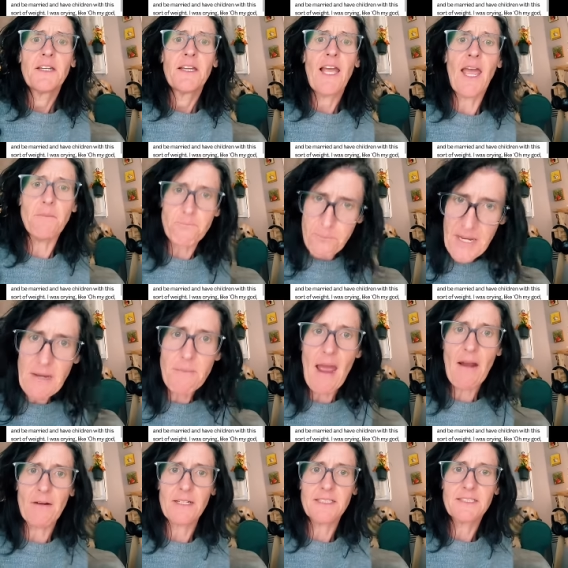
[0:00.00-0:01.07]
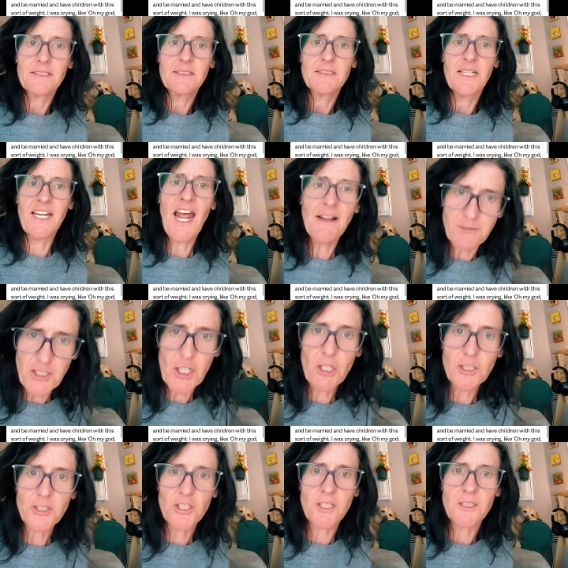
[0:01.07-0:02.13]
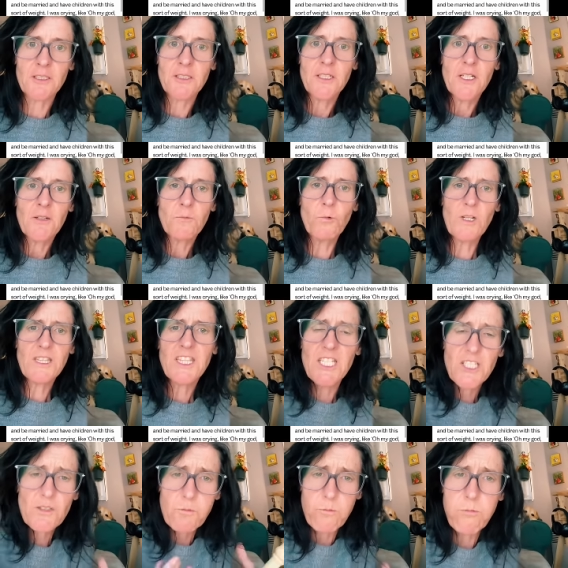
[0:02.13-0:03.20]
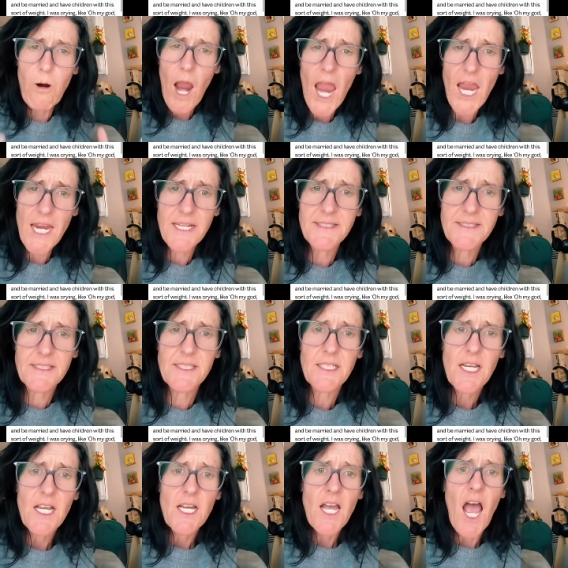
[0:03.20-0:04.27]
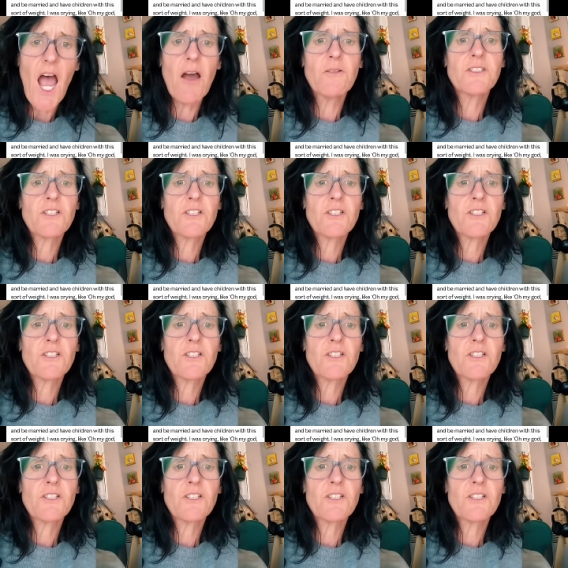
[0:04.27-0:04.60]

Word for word: and be married and have children with this weight. I was